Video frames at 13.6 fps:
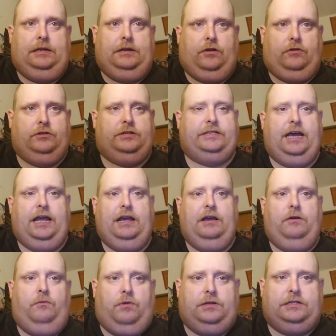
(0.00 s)
Thursday
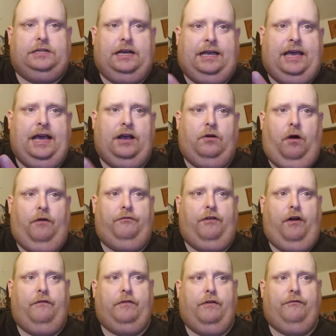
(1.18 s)
was the kickoff
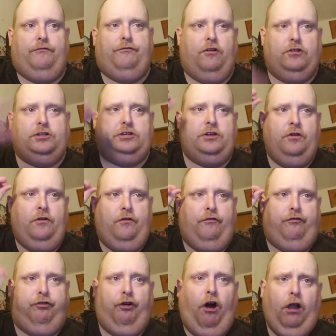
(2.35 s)
of the first
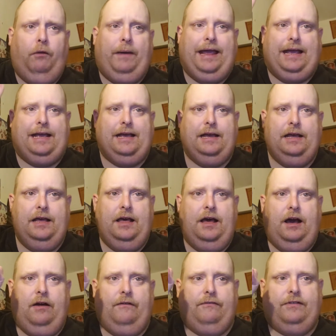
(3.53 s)
full week
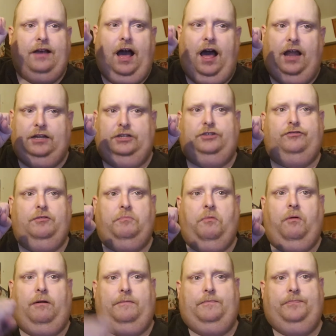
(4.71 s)
of college
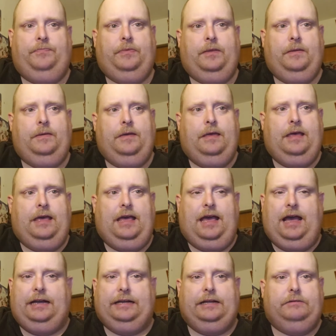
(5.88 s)
football.
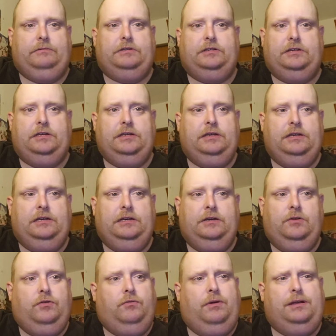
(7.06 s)
And
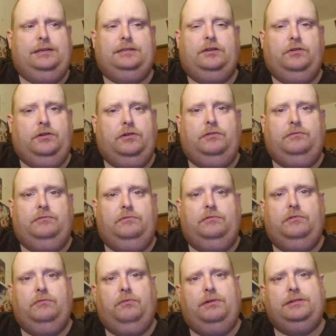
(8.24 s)
there
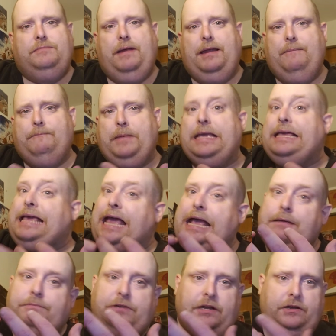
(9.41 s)
wasn't many big
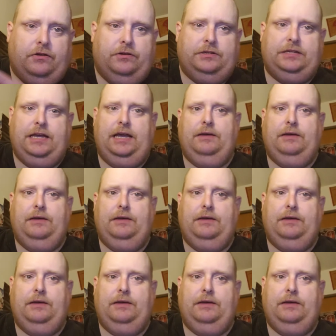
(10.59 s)
games on Thursday.